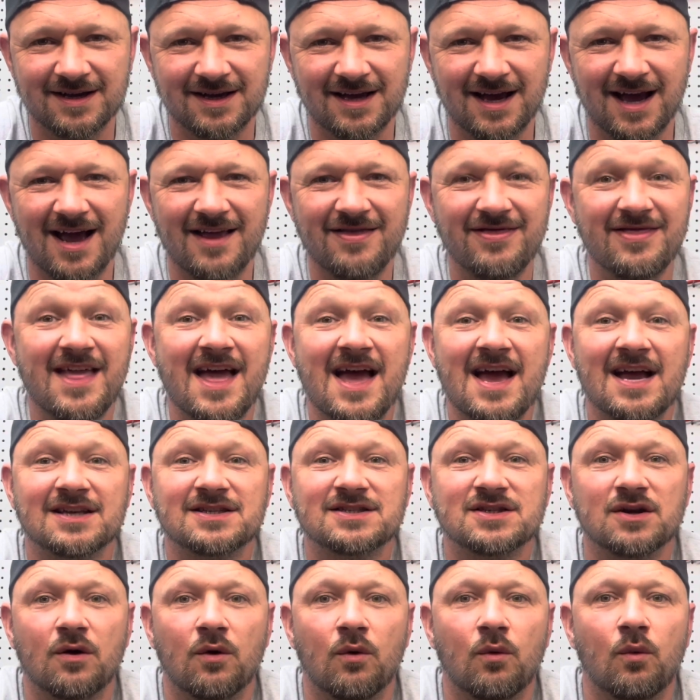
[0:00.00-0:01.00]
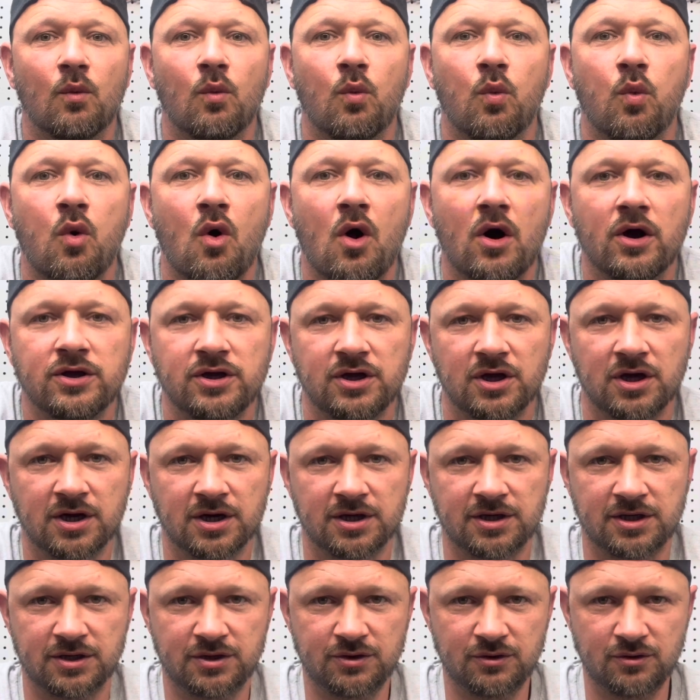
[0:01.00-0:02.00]
And that's, what are you
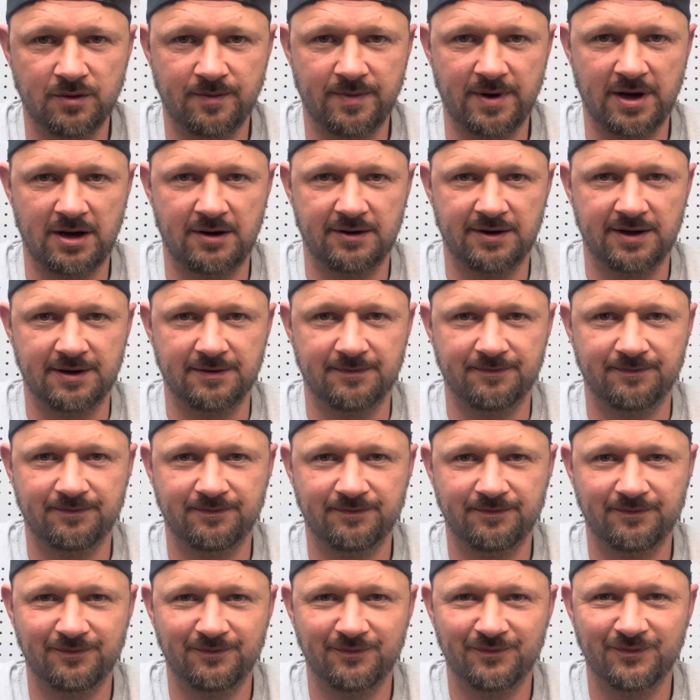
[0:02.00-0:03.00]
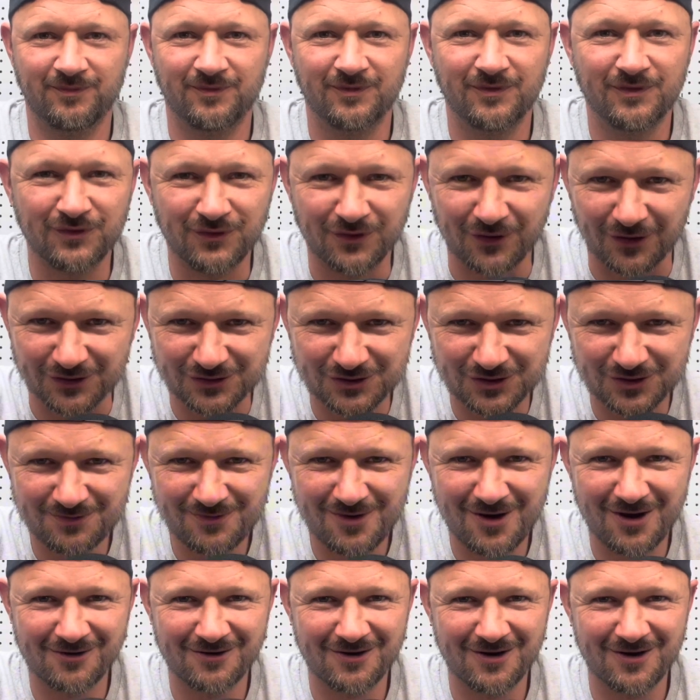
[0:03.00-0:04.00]
going to do about it? Not
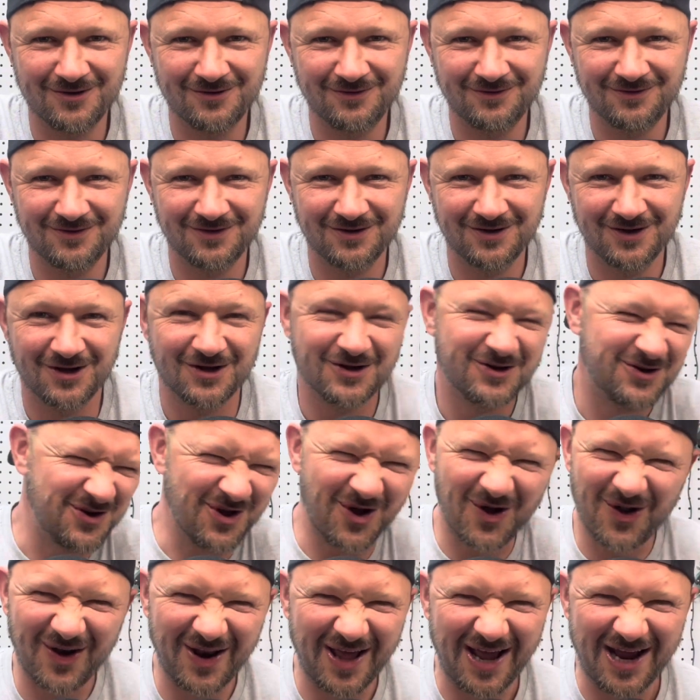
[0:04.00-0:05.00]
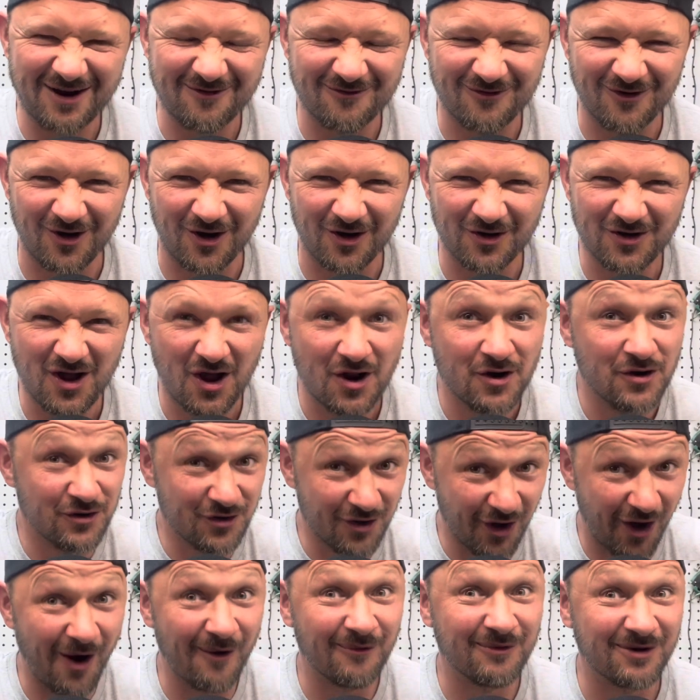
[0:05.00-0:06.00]
tomorrow. Not later on.
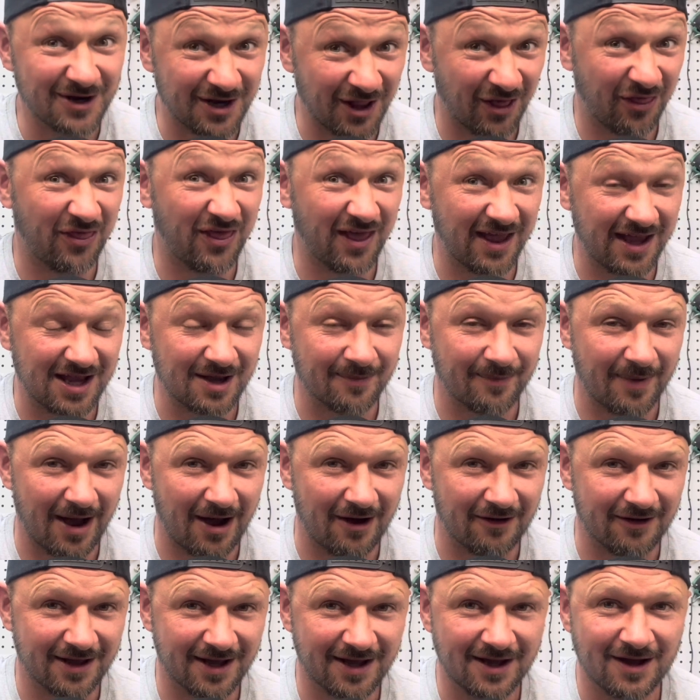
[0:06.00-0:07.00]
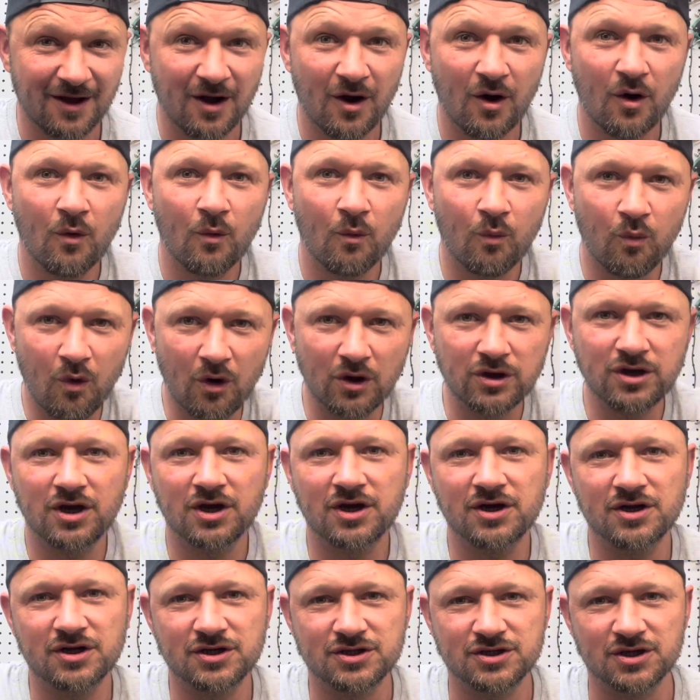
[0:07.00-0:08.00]
Not I'm going to think about it. What are you
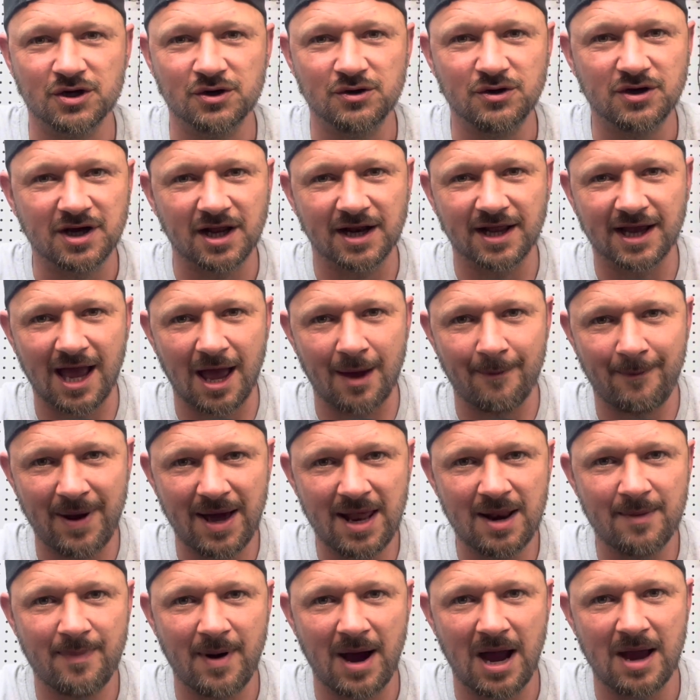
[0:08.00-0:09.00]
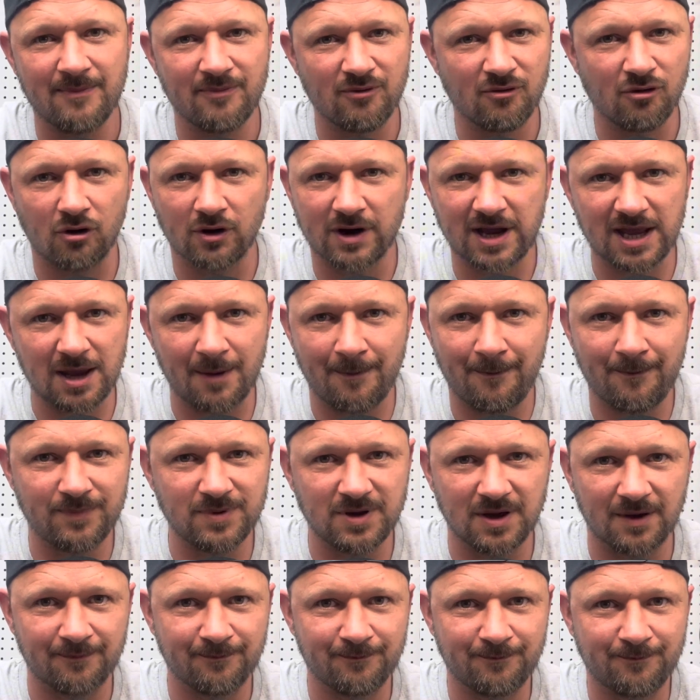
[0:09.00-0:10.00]
going to do? You're going to get a pen and paper or get
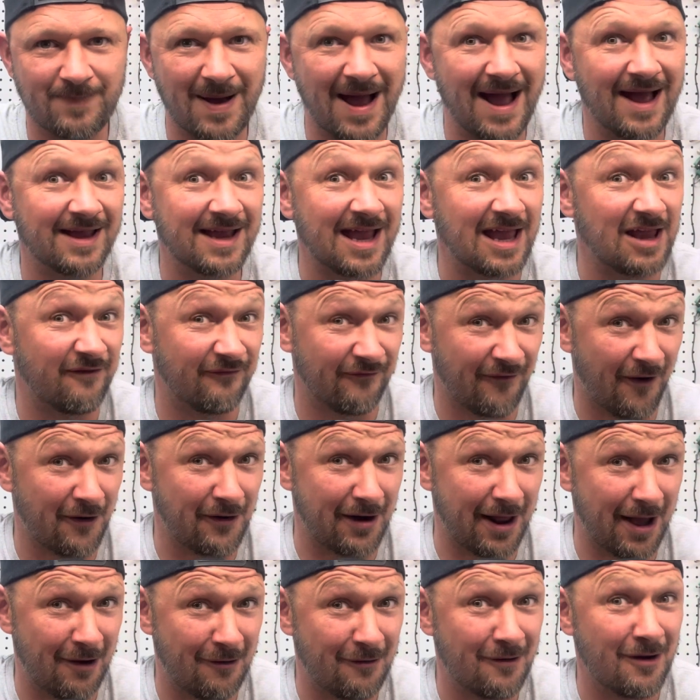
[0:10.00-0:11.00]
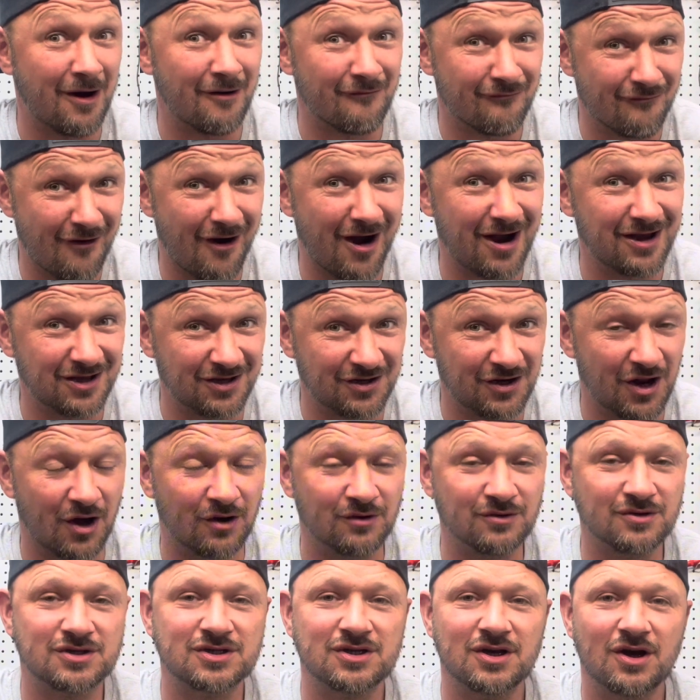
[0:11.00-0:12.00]
your phone out and write your
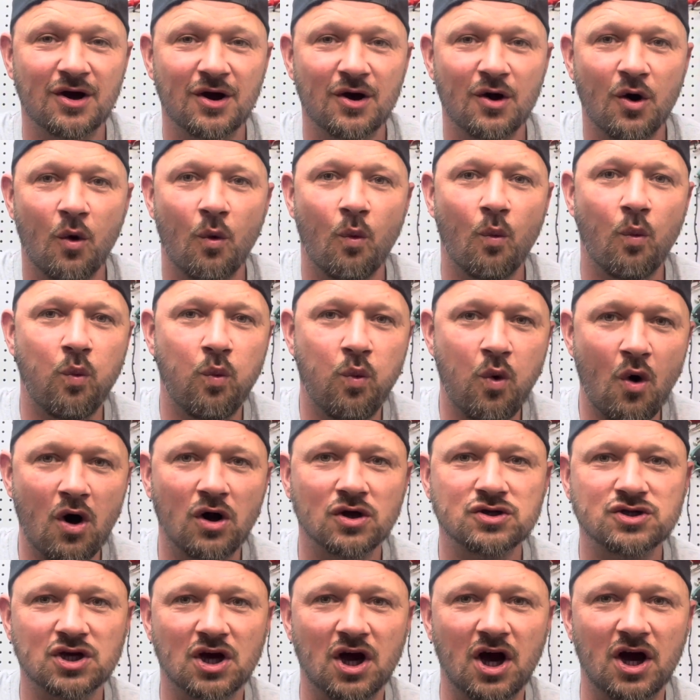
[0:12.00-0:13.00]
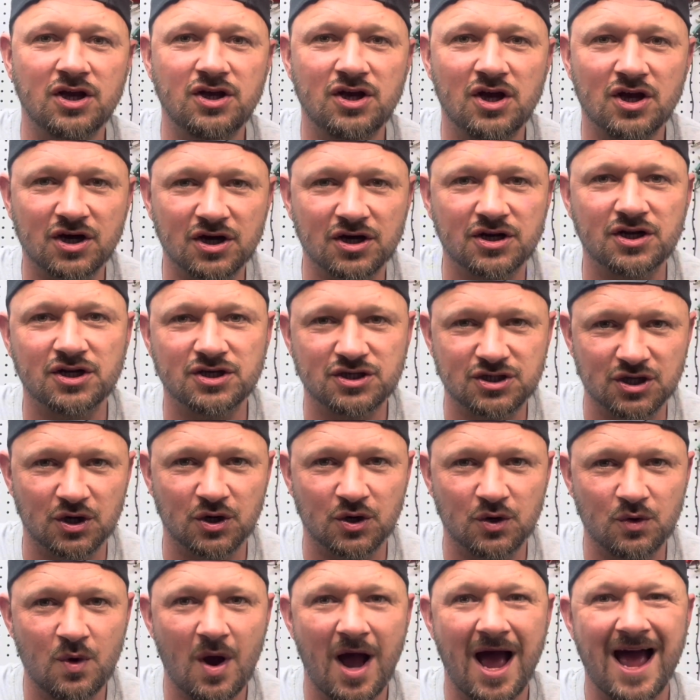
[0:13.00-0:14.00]
notes. What are you going to
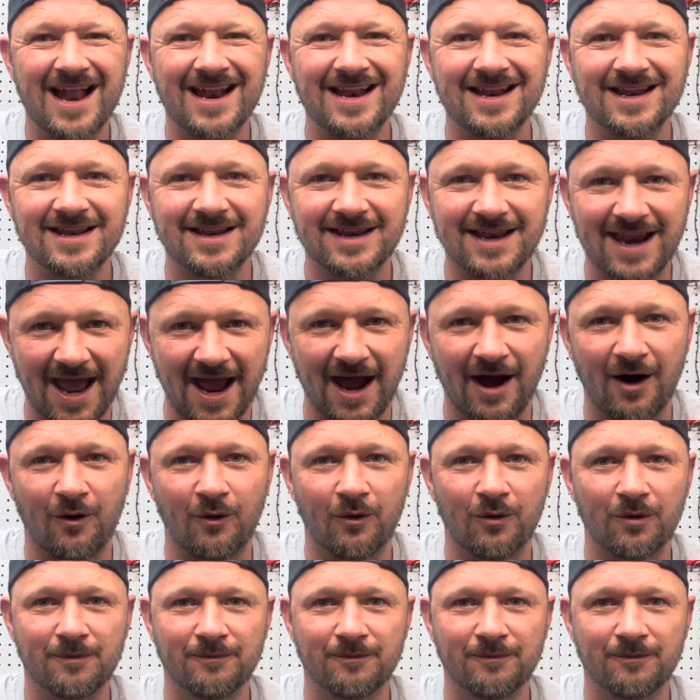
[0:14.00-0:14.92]
do now?